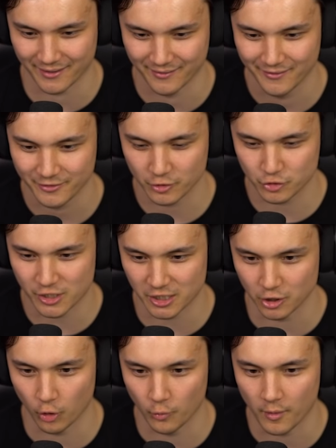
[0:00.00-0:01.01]
Don't try to
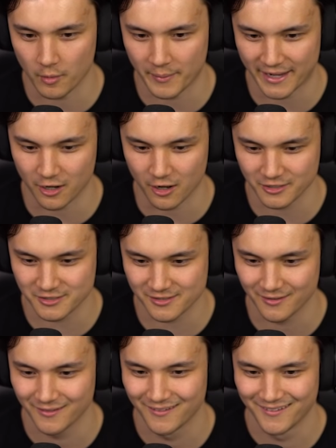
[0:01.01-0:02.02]
lowball my cost.